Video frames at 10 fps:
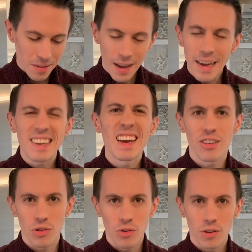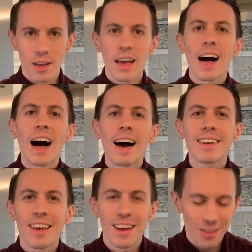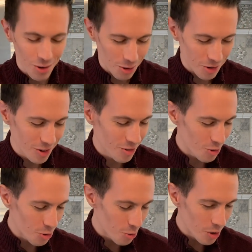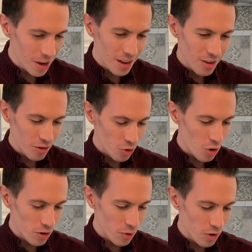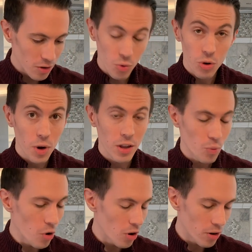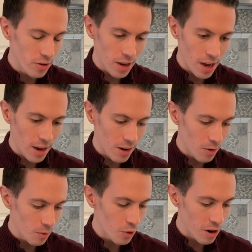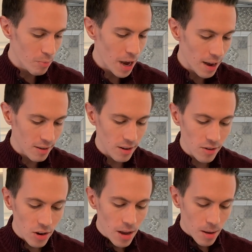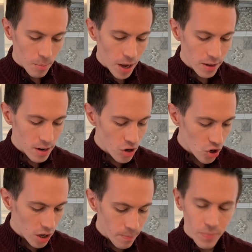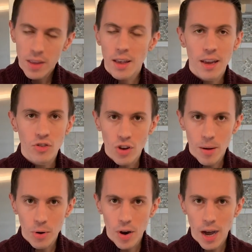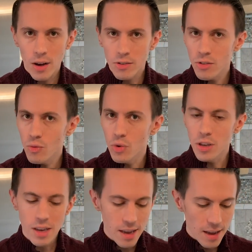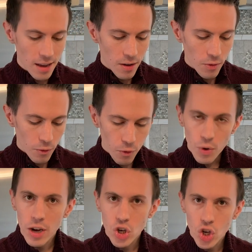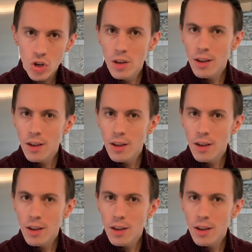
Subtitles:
identical to Soaring Around the World and Flight of Passage. Polynesia and Jambo House, really fresh,